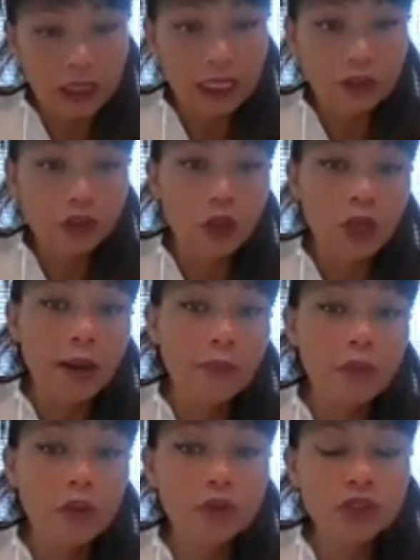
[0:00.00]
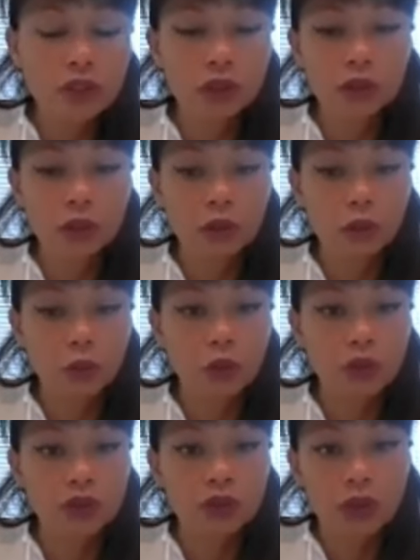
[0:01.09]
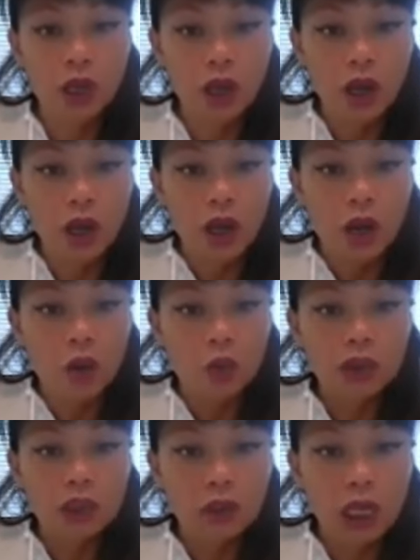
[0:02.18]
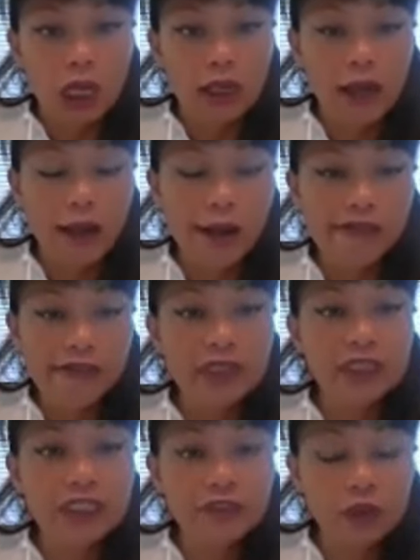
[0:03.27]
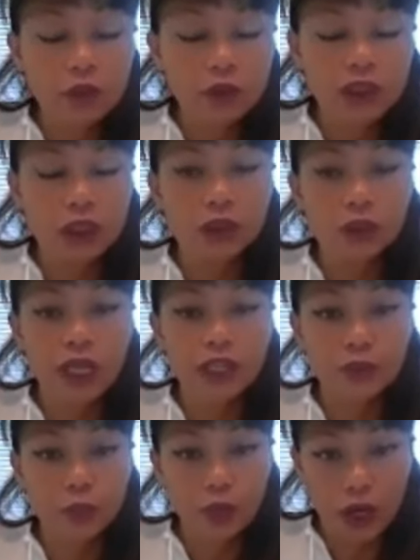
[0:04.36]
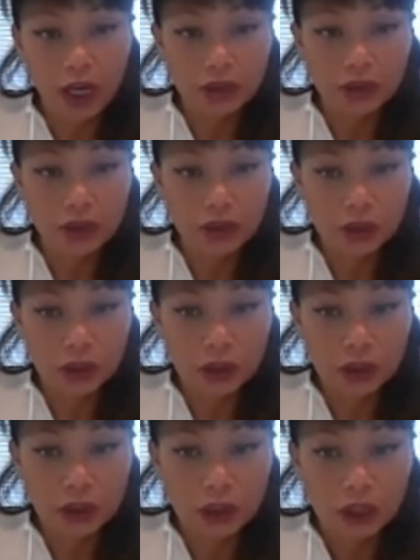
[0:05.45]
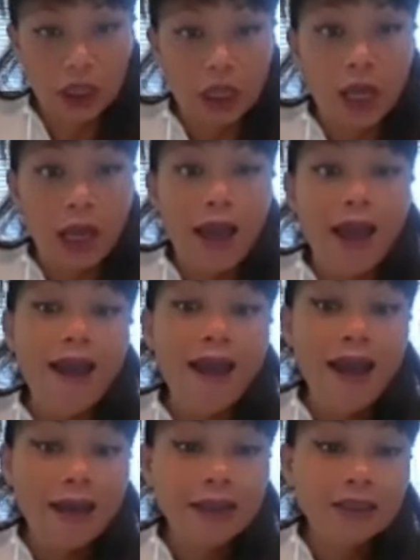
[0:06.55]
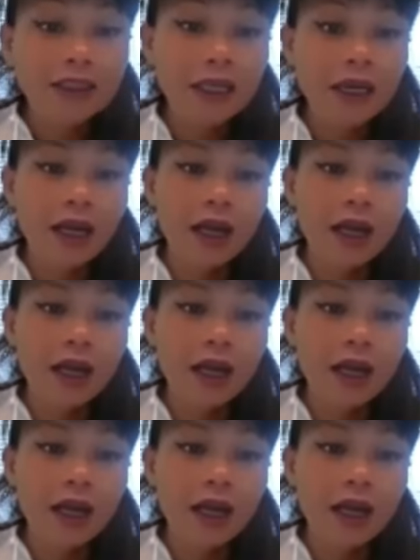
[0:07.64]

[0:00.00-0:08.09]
that your emotional was was having difficulty to express. And